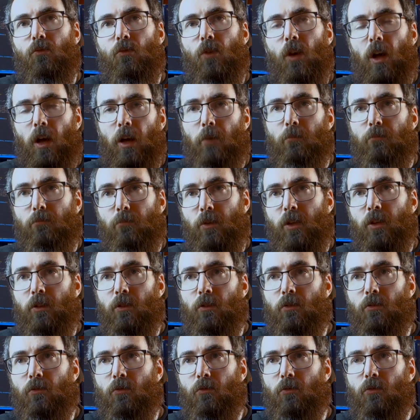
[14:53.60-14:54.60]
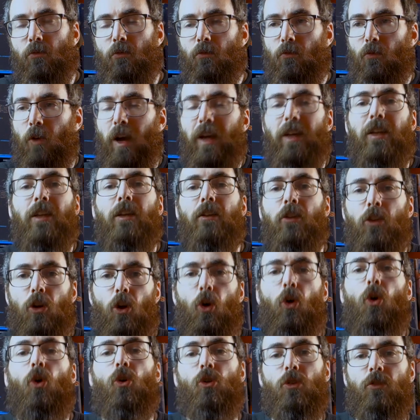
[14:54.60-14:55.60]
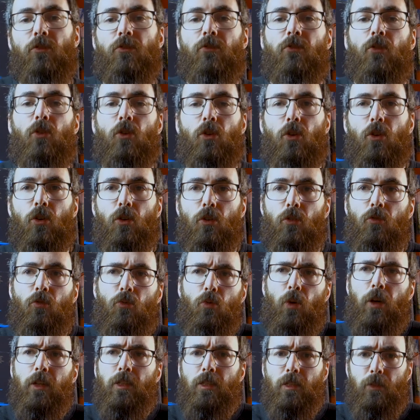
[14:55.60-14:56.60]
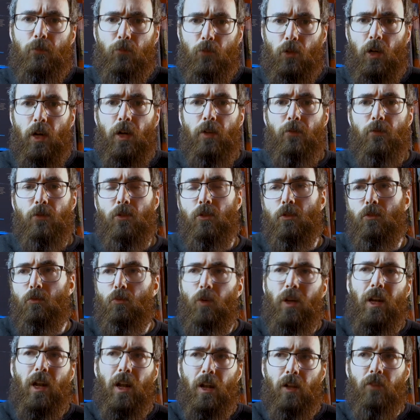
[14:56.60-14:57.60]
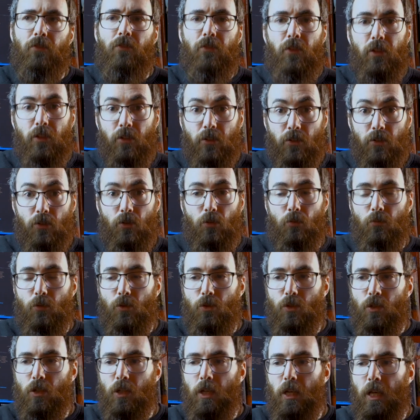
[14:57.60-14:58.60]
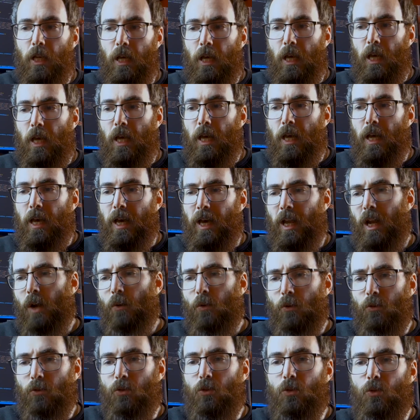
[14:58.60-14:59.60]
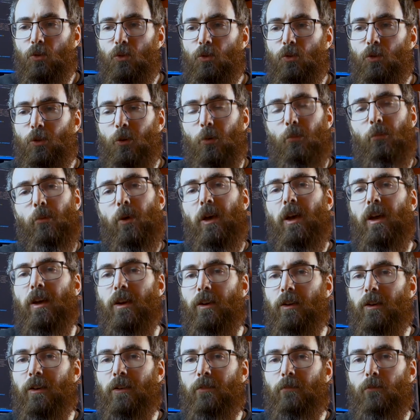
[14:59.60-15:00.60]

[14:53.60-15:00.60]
I've been writing code for quite some time, 1.5 years almost, and I want to compare